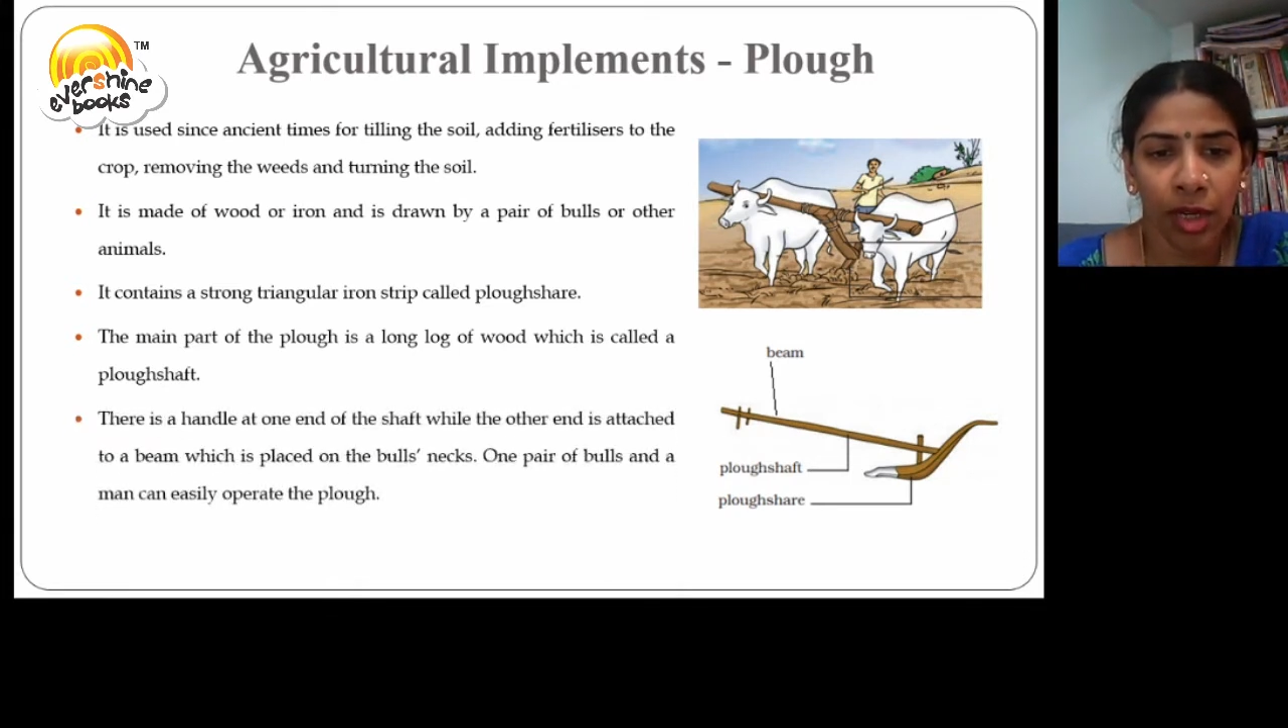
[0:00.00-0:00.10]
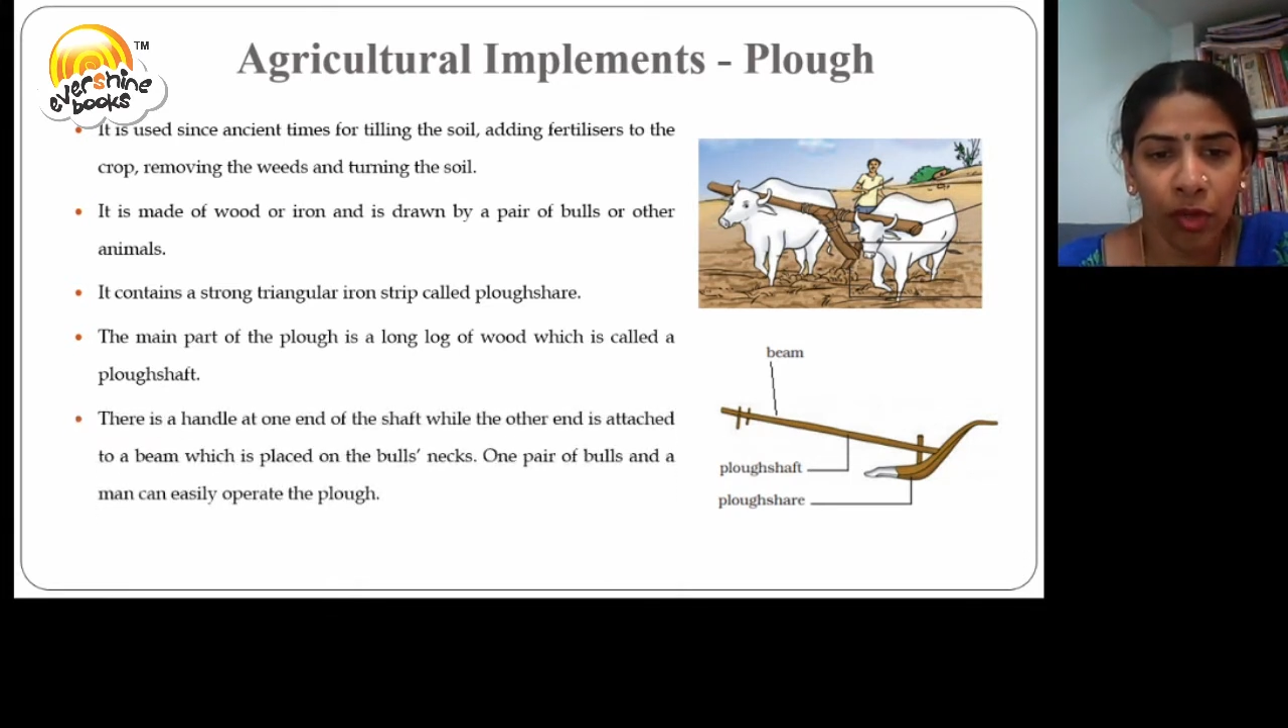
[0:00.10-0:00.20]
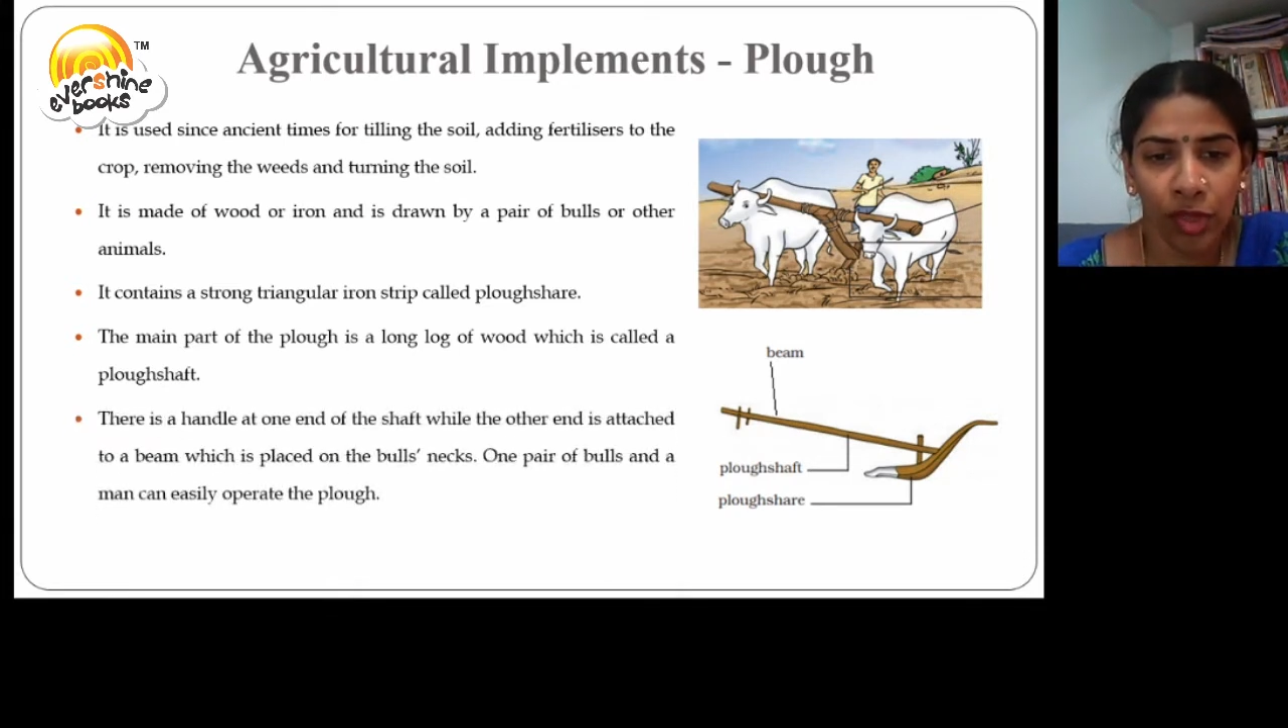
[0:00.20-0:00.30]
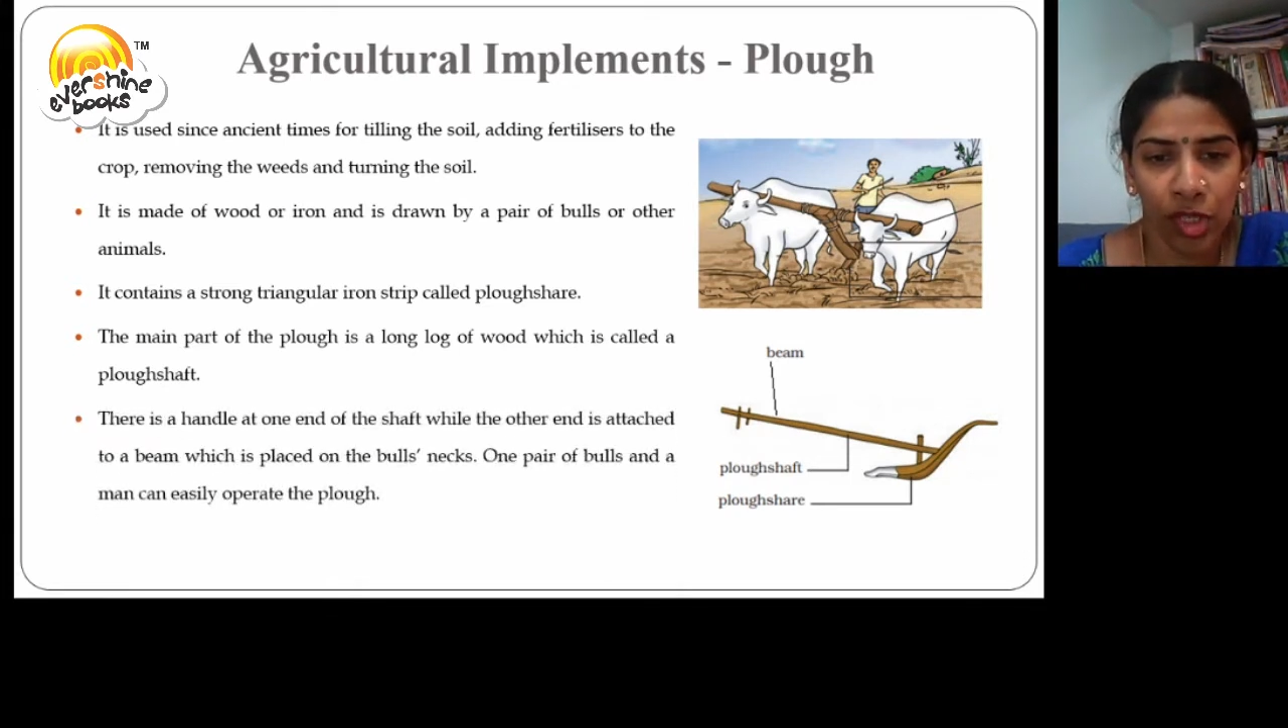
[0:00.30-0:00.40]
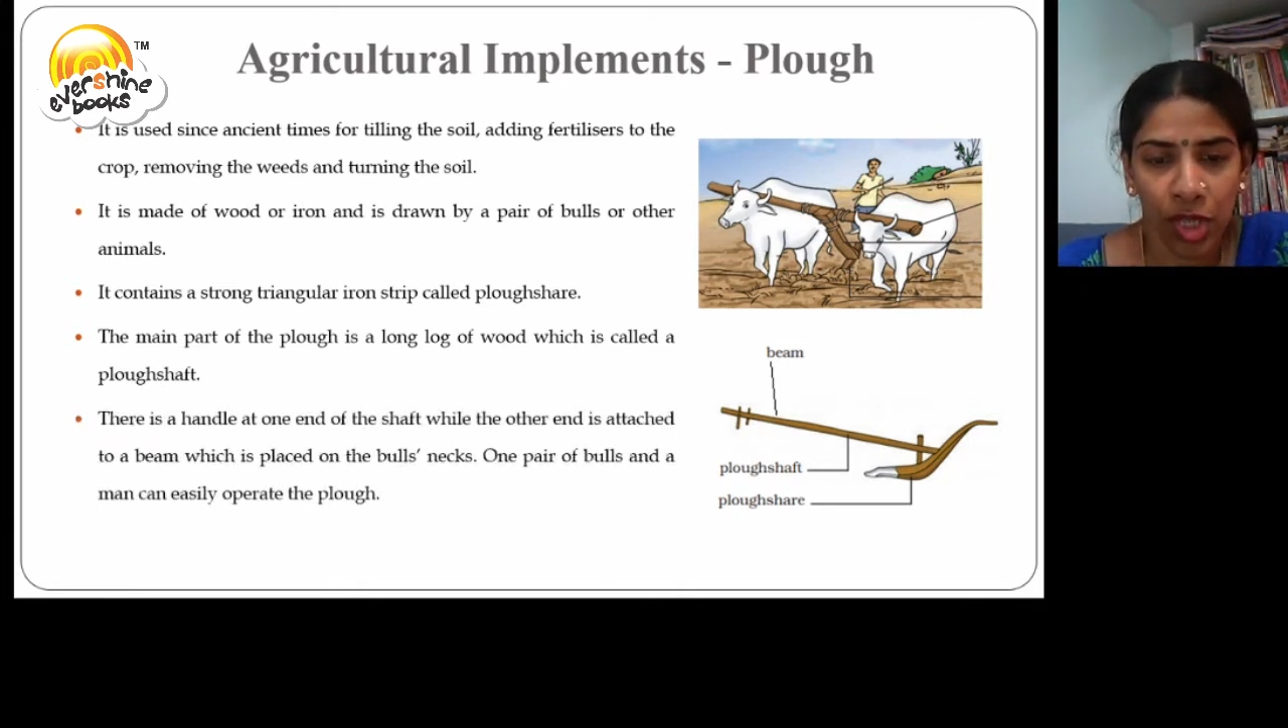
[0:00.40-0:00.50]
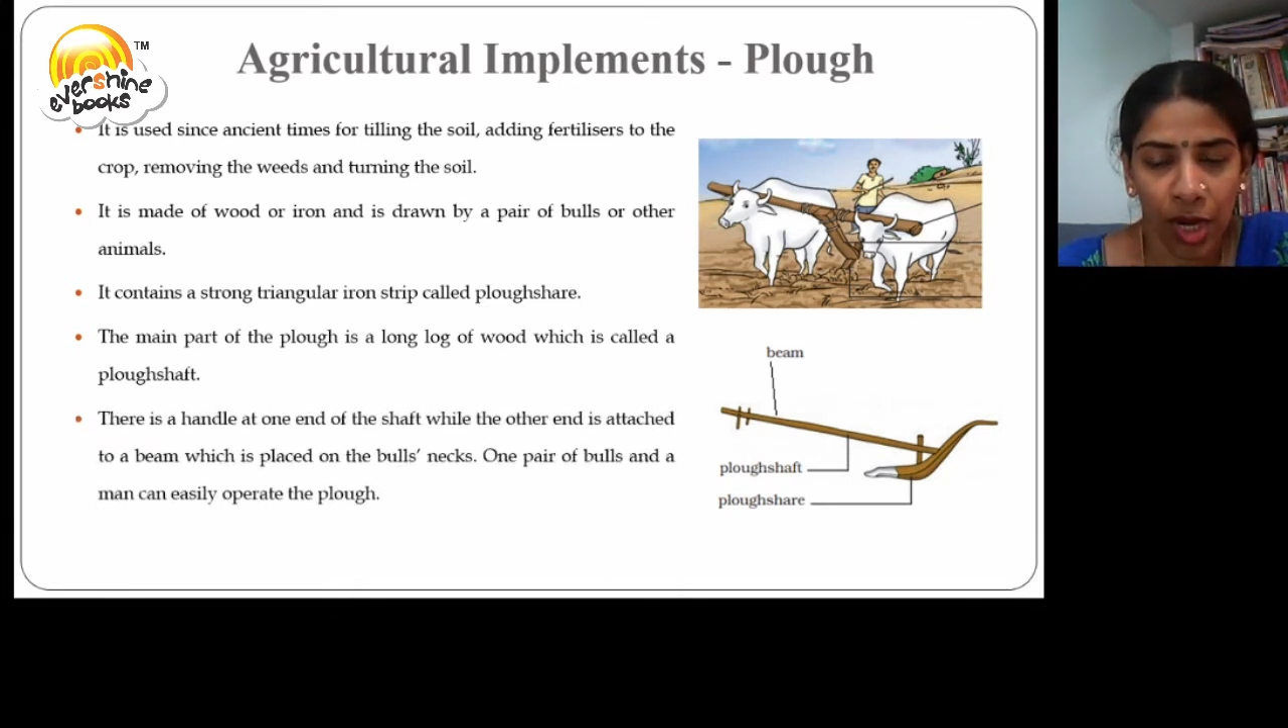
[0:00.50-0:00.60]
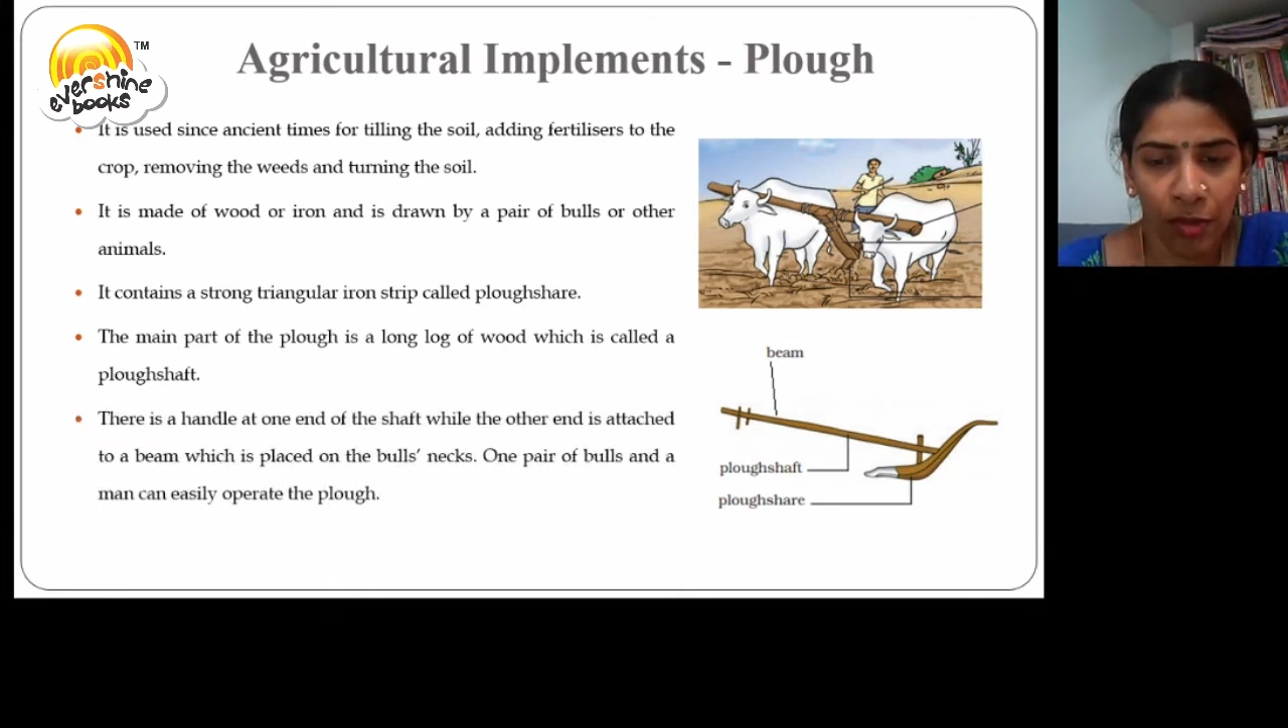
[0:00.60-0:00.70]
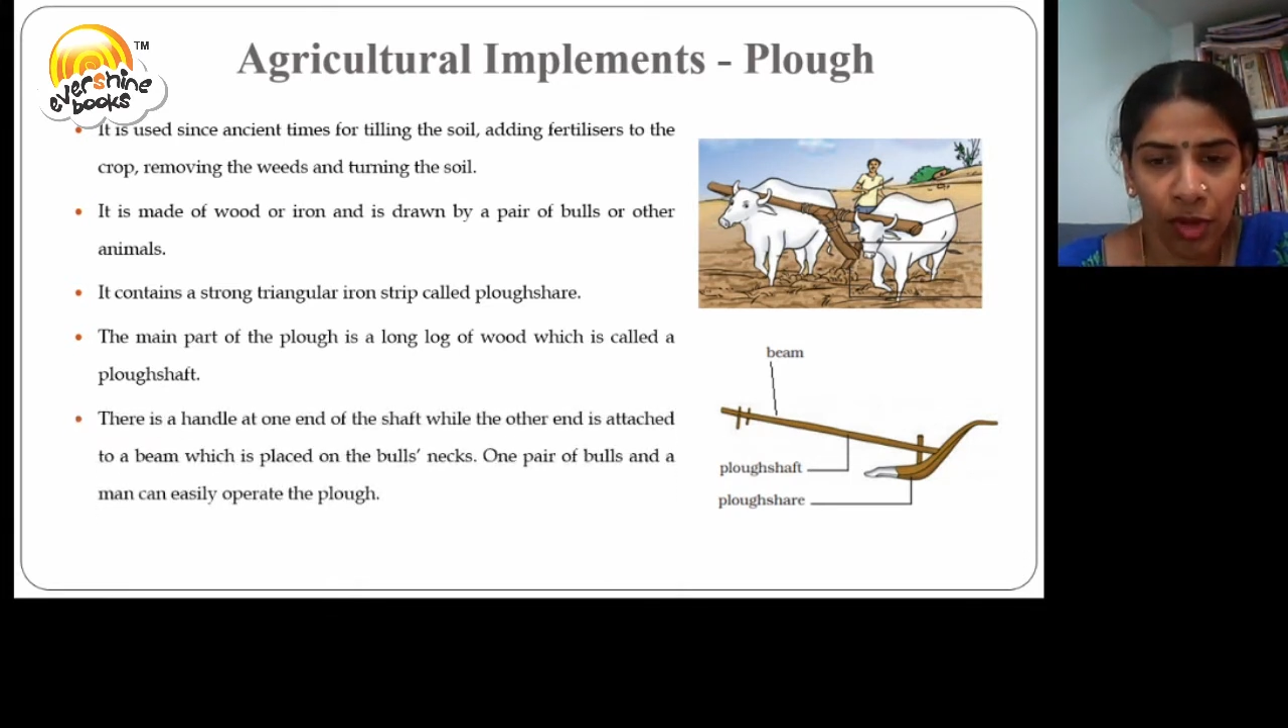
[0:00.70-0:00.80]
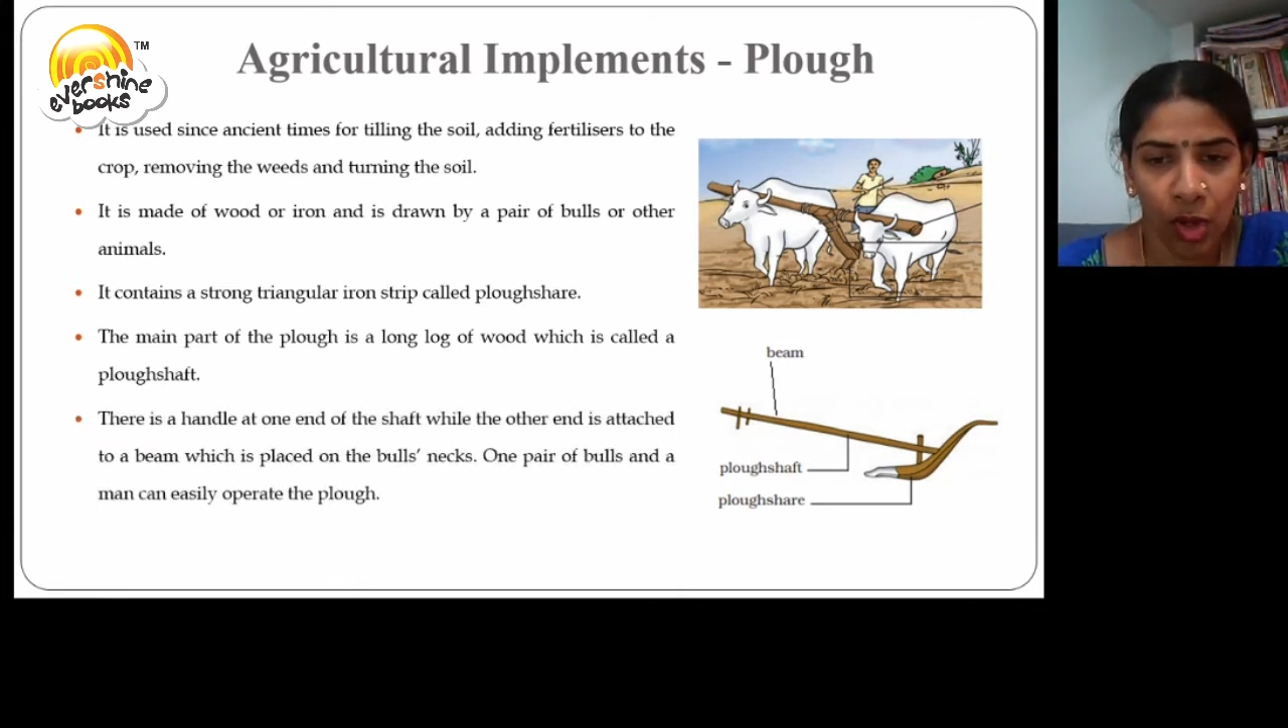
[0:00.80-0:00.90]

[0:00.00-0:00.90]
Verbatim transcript: of the shaft,